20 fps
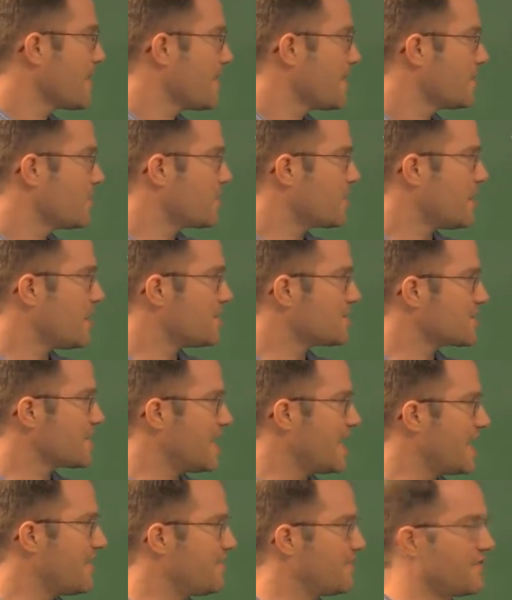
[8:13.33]
We also
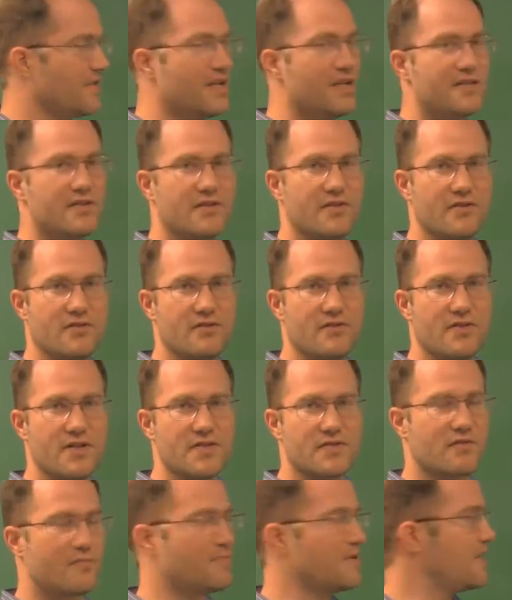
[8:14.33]
have V2,
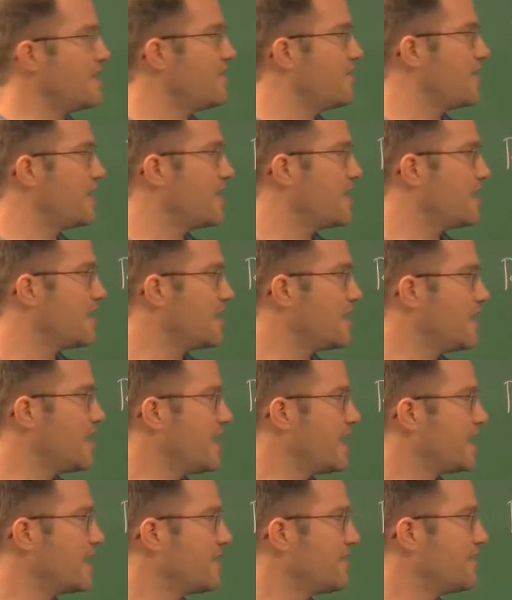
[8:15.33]
this would be the
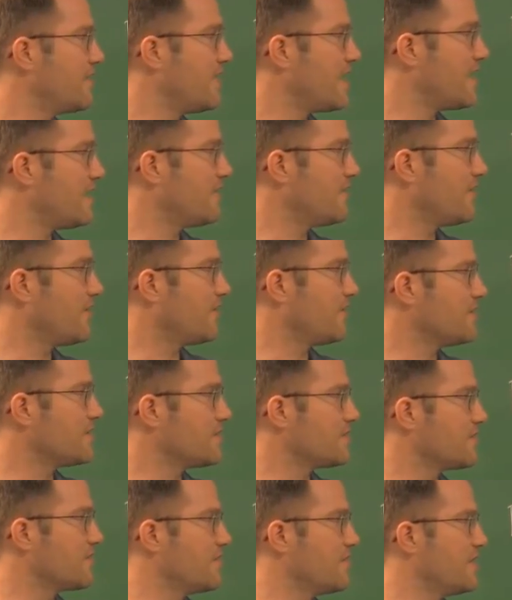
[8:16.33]
negative 5
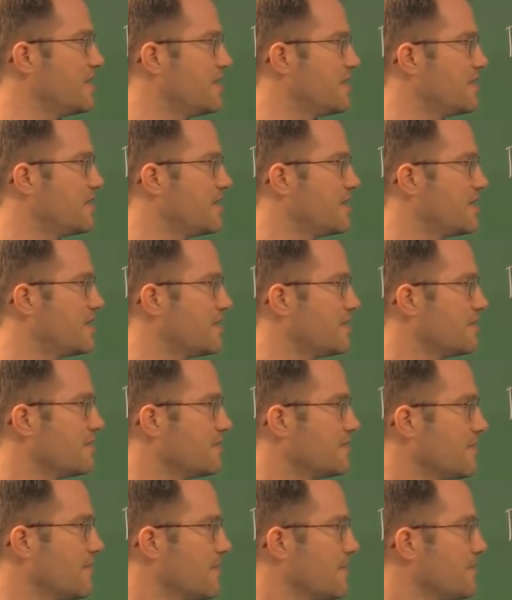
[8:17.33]
volts from here to
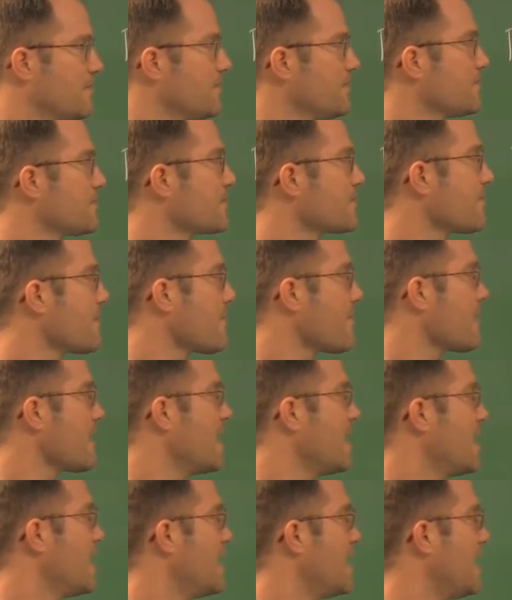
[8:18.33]
here.
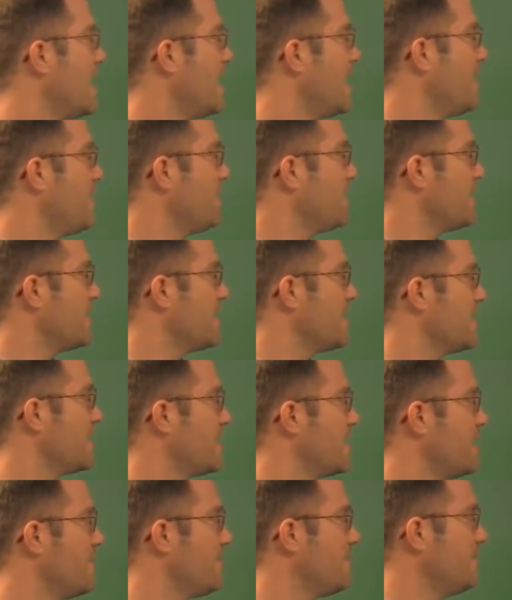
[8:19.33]
And then,
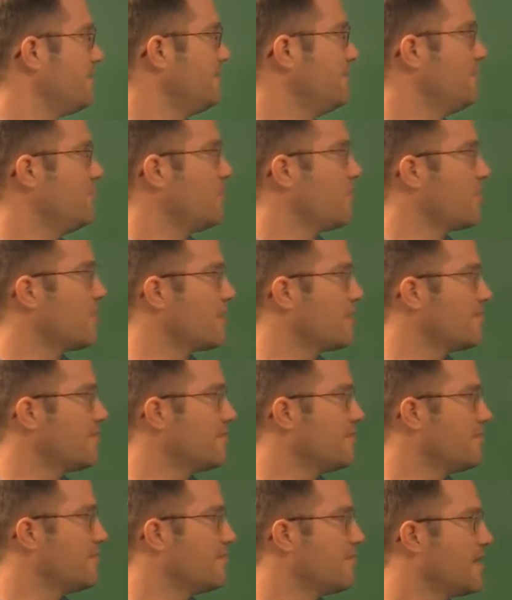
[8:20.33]

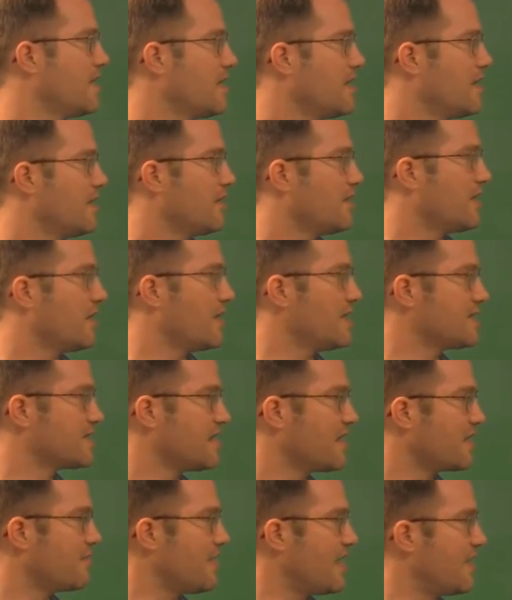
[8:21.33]
or let's
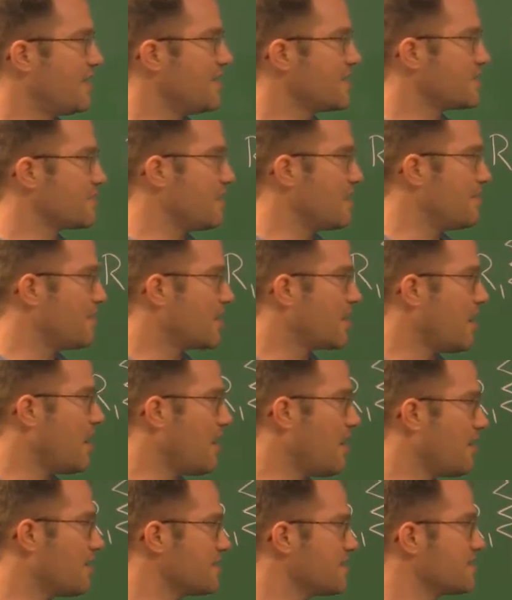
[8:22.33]
talk about it this way,
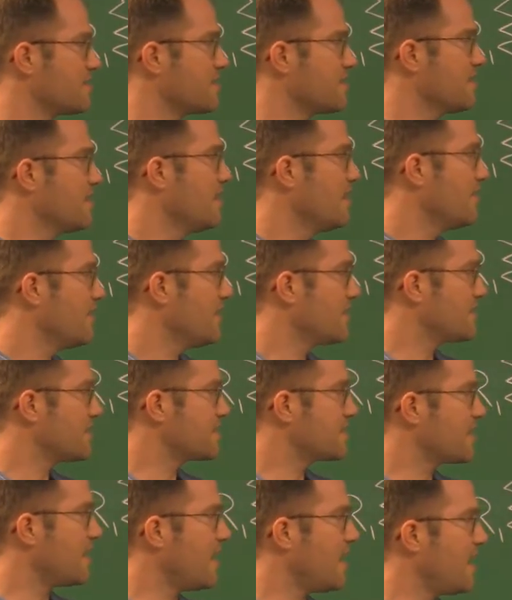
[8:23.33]
because this
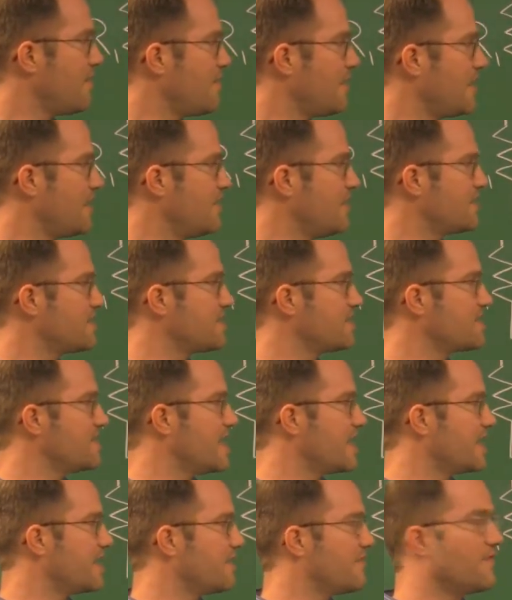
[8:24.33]
is common and this is
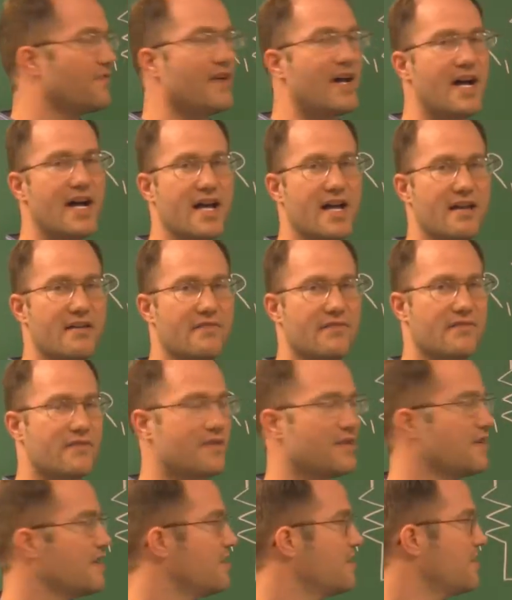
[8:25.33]
negative 5,
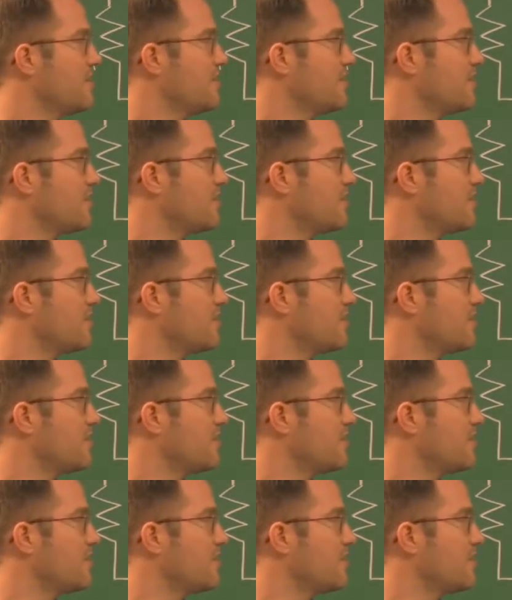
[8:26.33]
you're